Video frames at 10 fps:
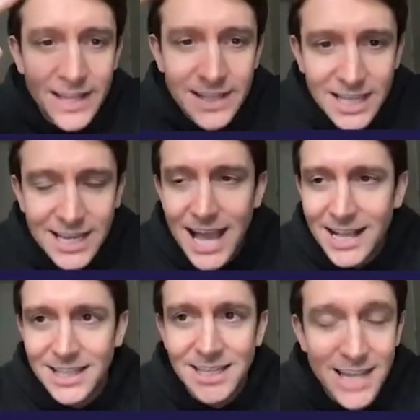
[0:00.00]

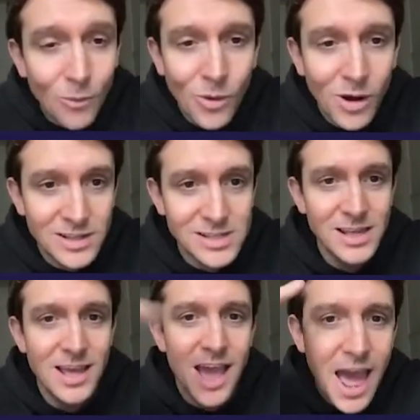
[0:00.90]
interconnected networks,
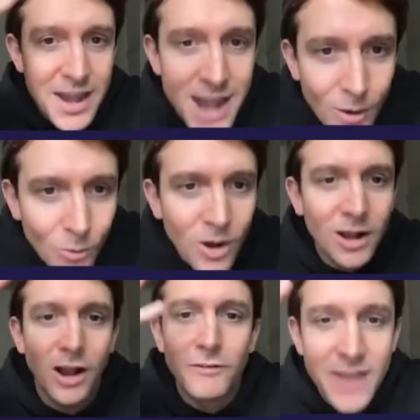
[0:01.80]
a
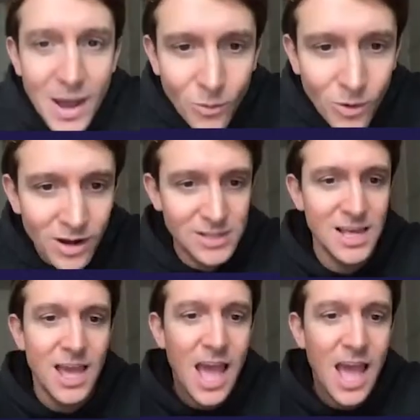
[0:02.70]
network of networks,